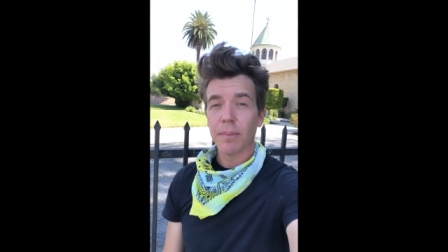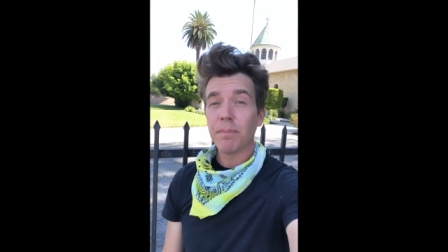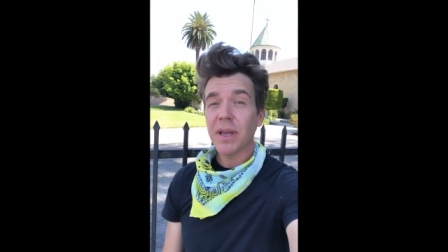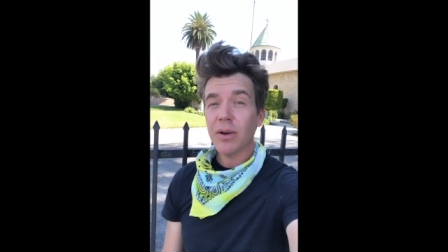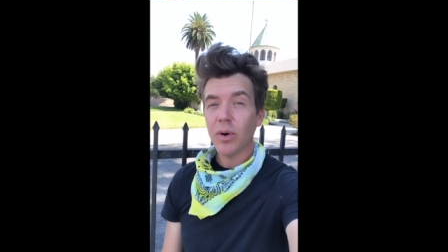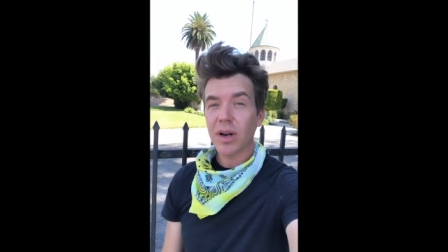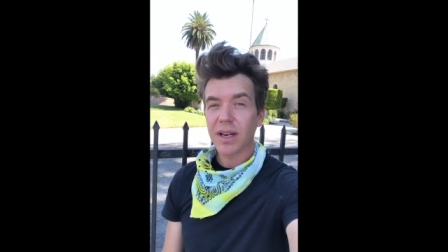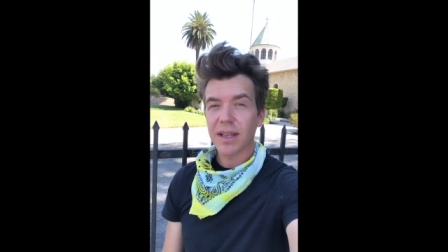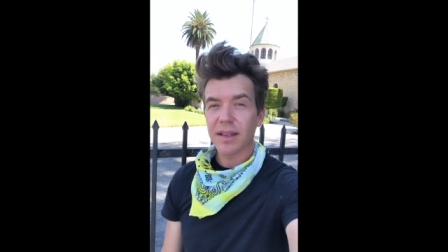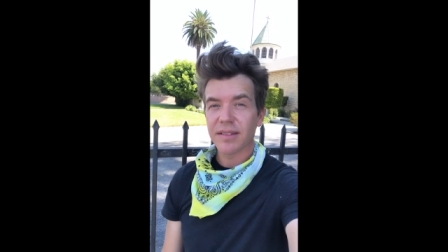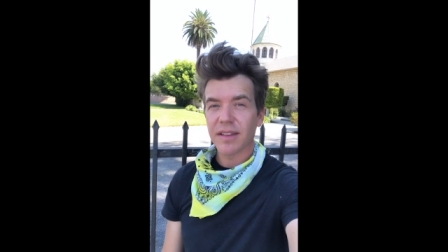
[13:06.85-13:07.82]
A big one
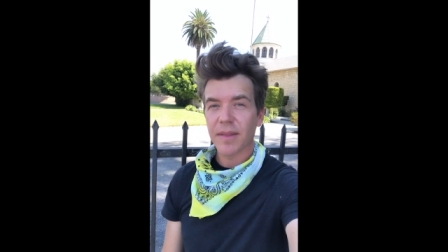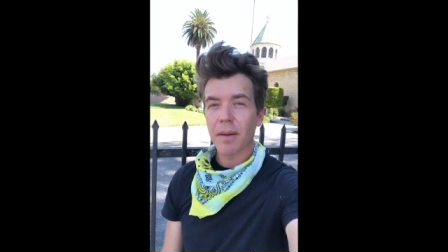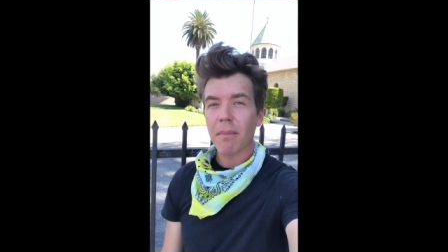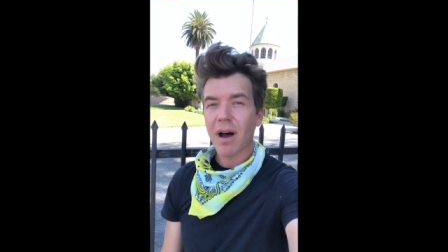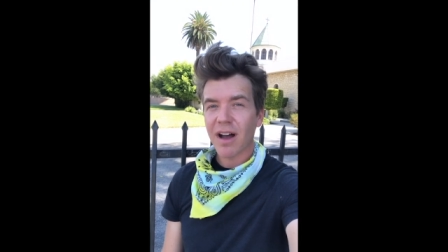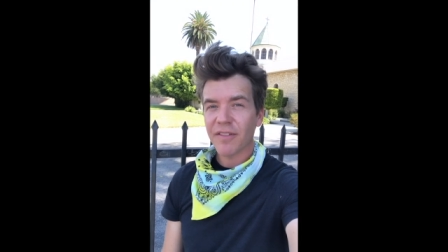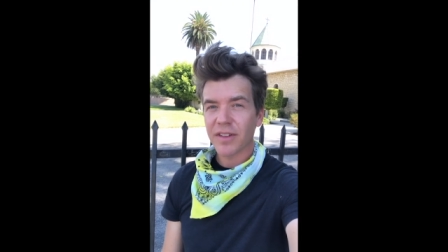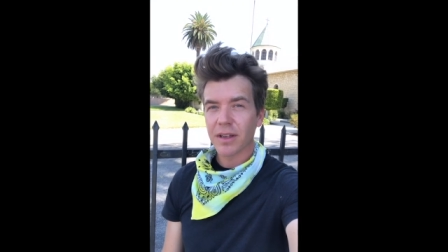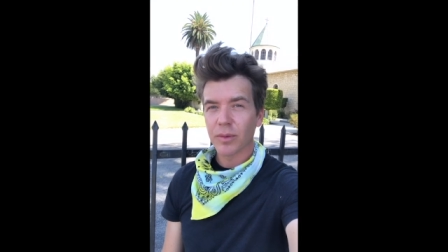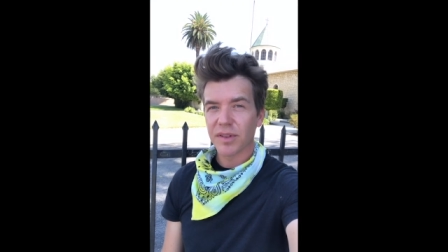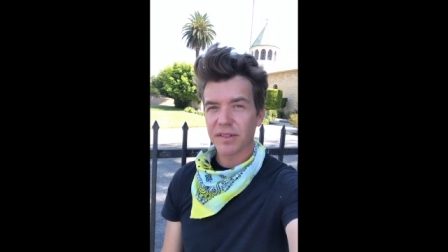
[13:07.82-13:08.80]
is that the
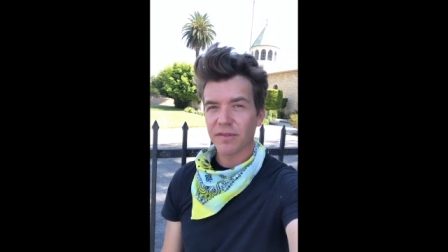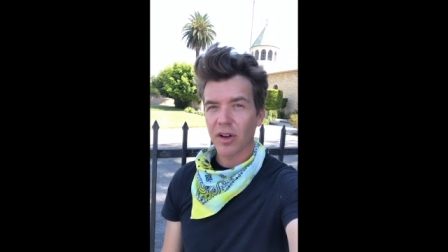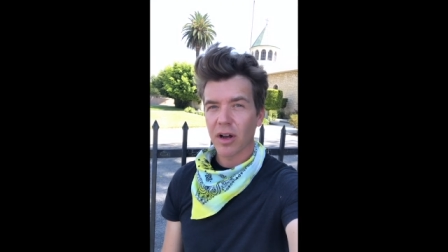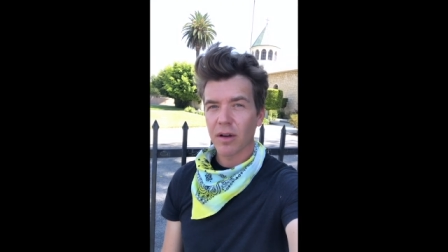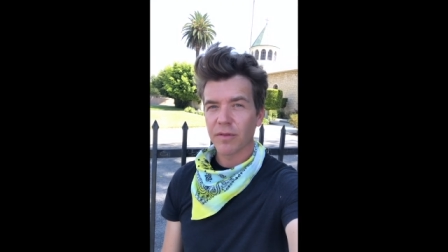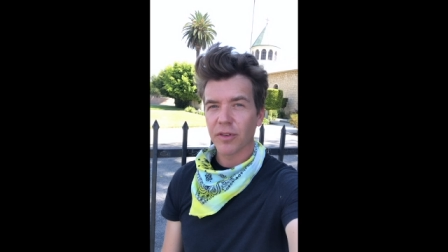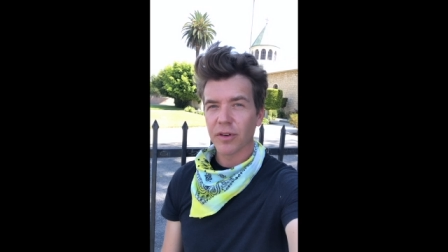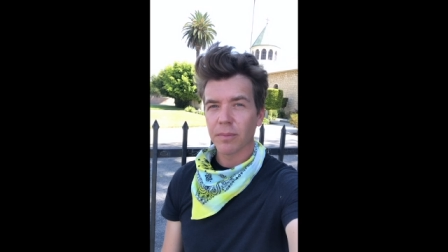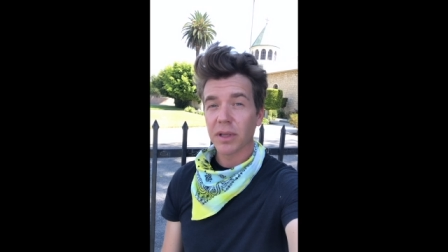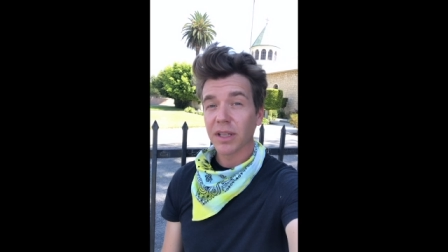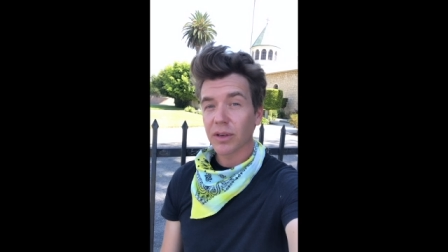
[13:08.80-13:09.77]
mafia was involved
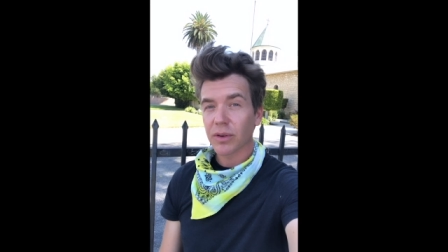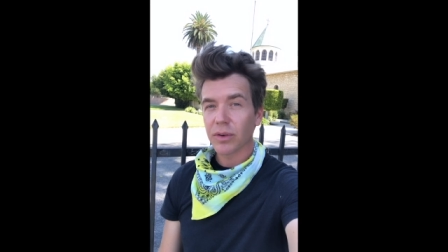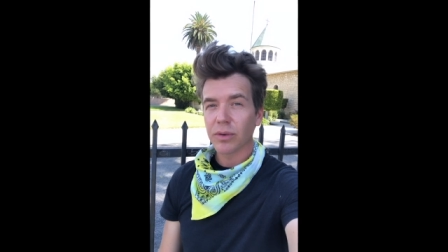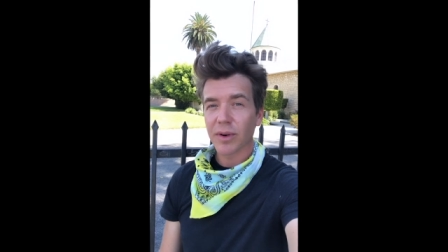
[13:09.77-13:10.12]
for political,